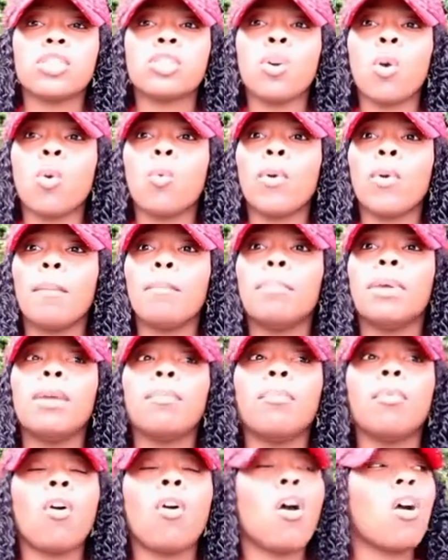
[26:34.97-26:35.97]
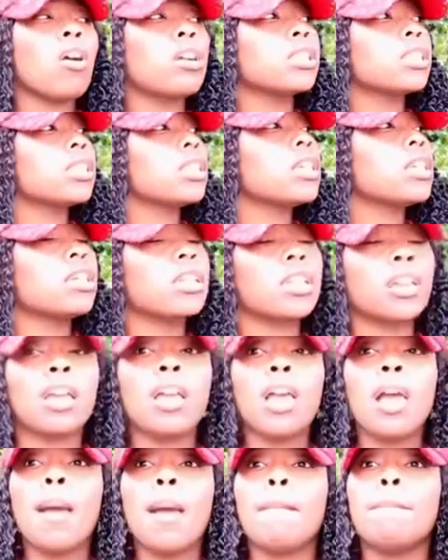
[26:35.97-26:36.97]
So when people are sending,
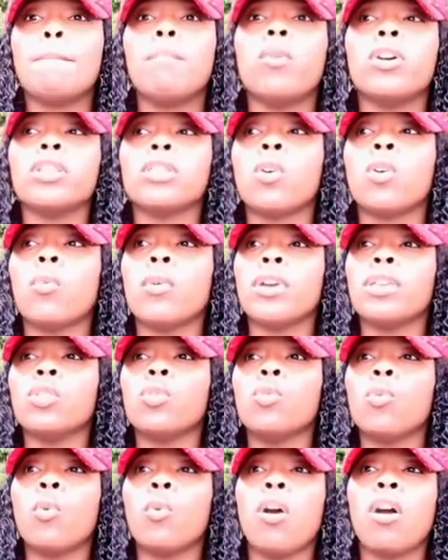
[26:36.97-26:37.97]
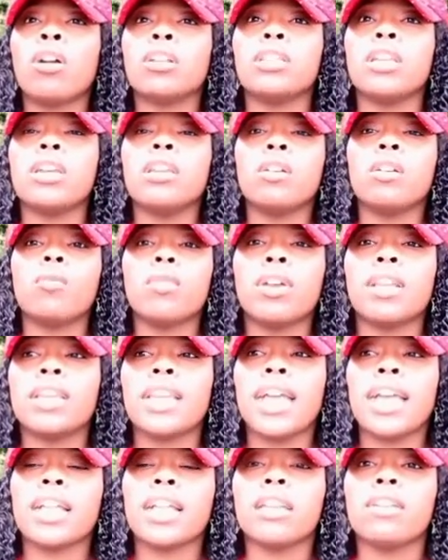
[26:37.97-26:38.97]
so when you are dealing with
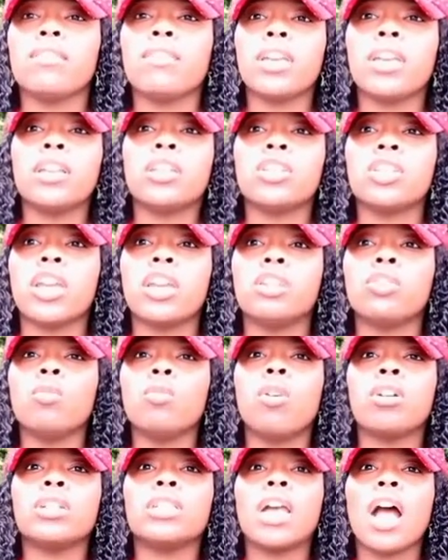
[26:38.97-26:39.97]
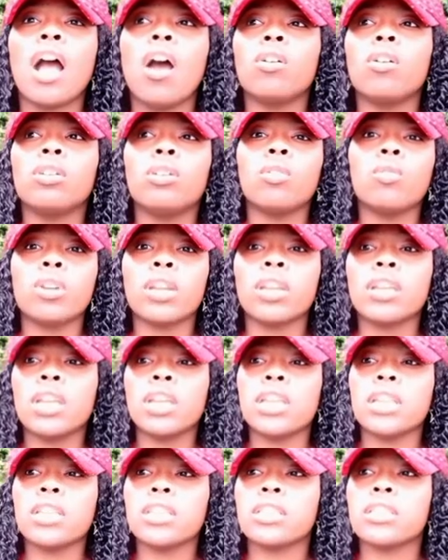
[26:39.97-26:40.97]
negative energy and you are downloading
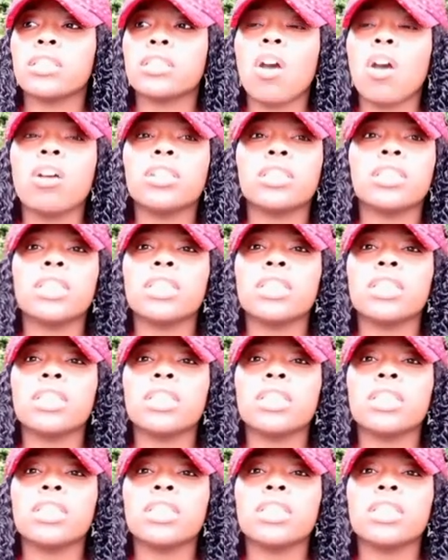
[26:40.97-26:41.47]
these thoughts,